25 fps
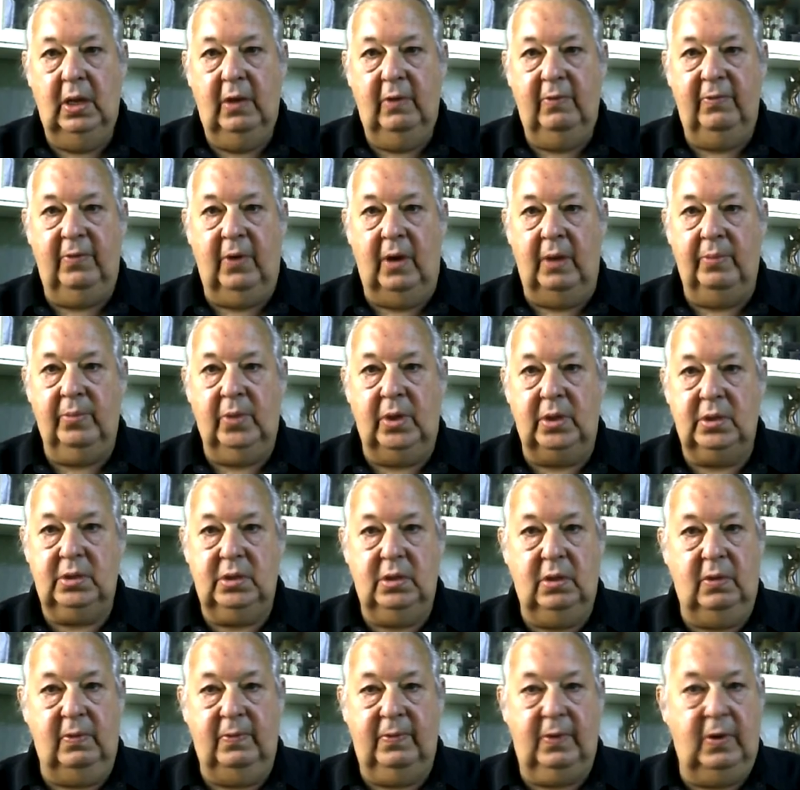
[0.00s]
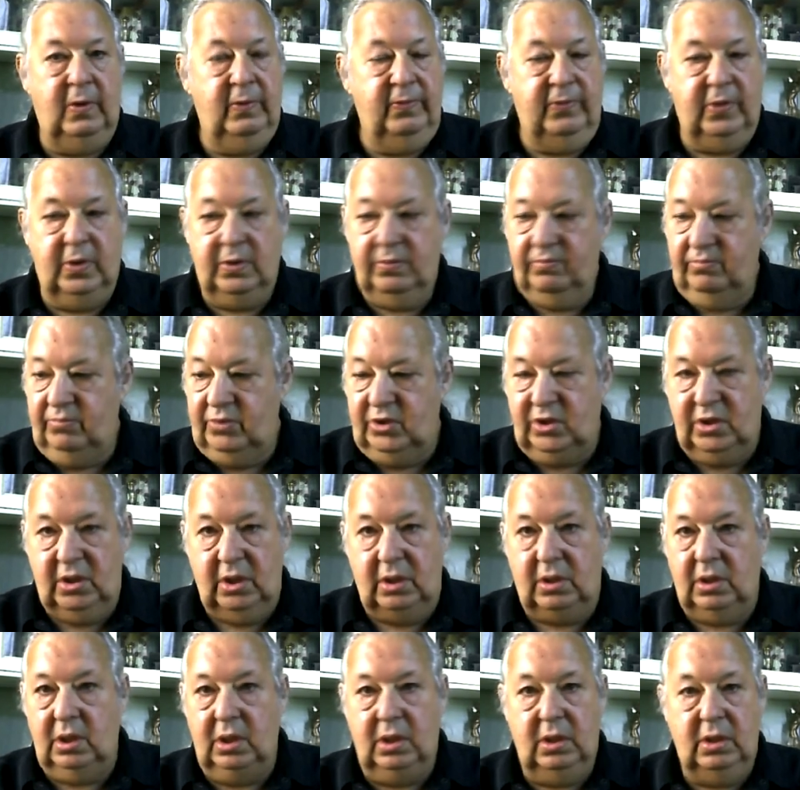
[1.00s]
find myself over
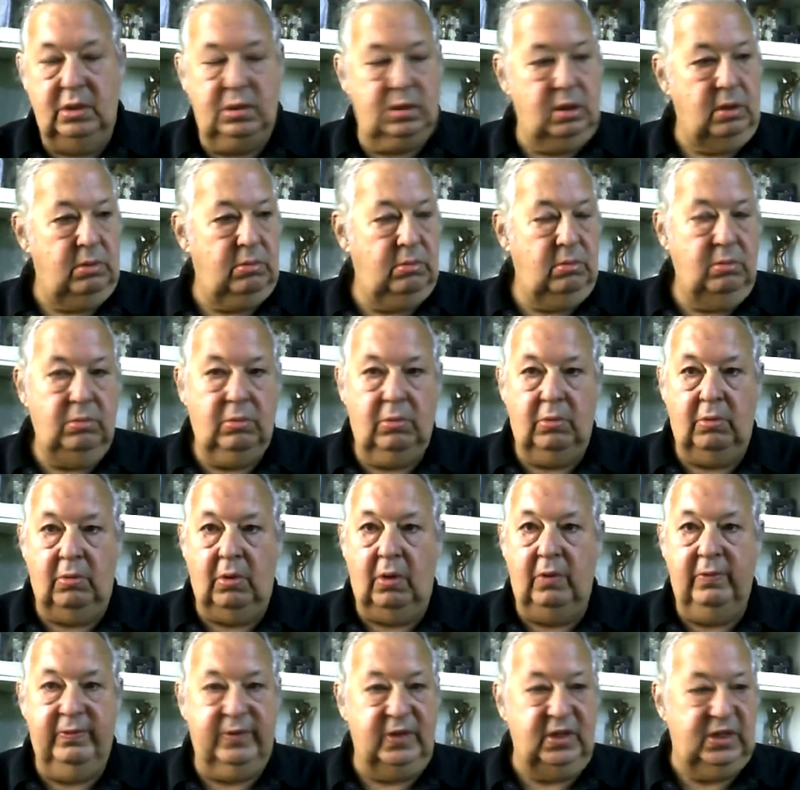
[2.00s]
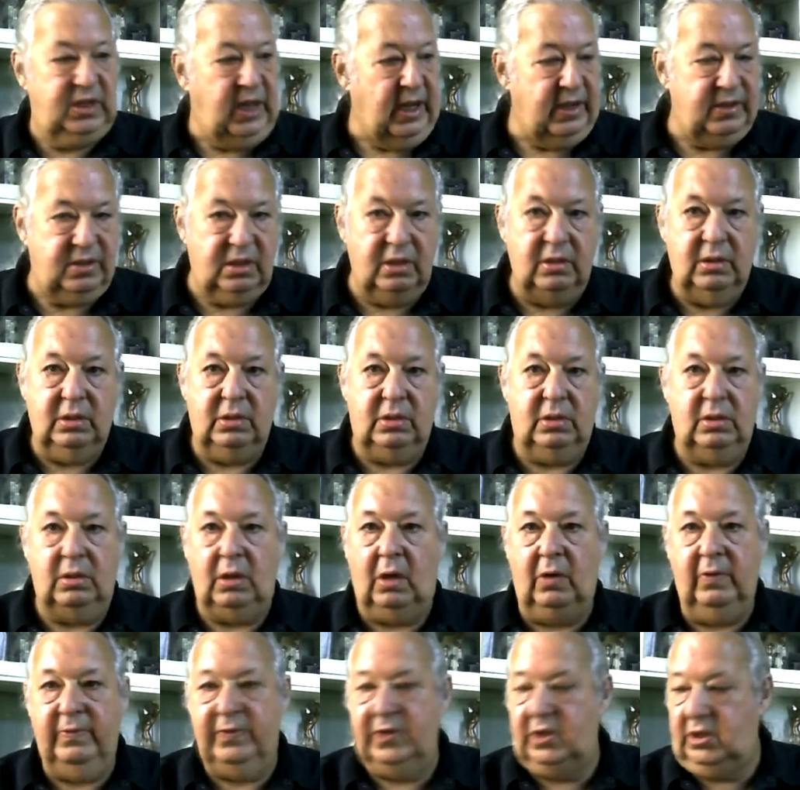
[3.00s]
cities or over deserts and
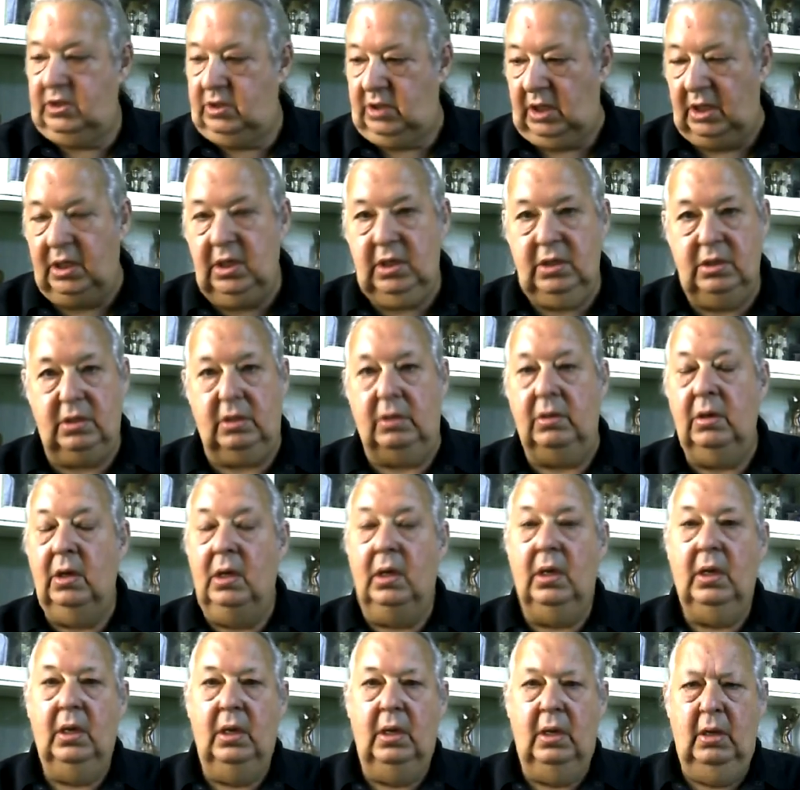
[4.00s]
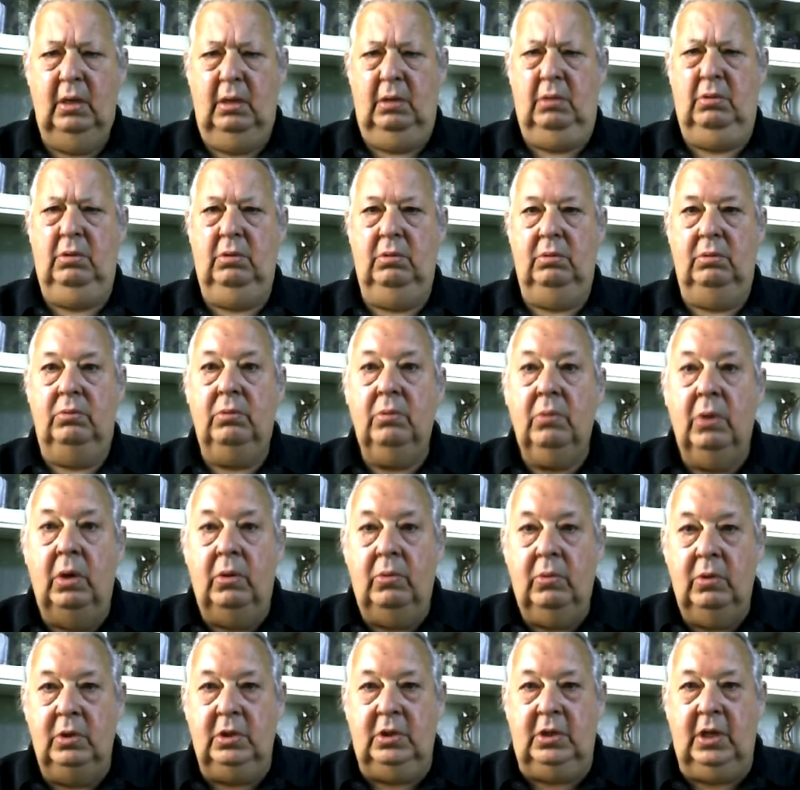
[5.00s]
over seas, and
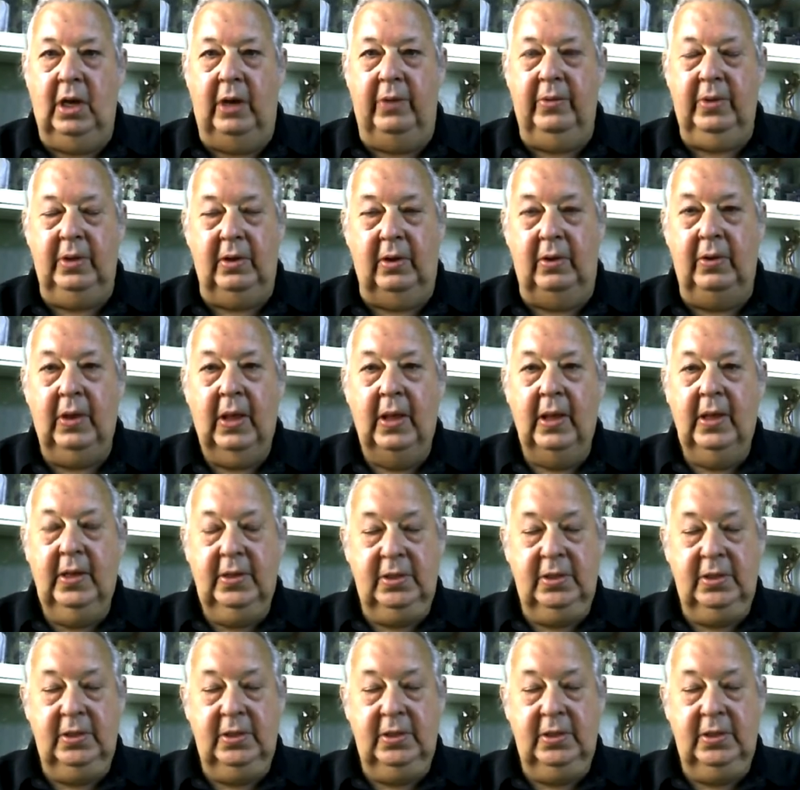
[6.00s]
what's going on?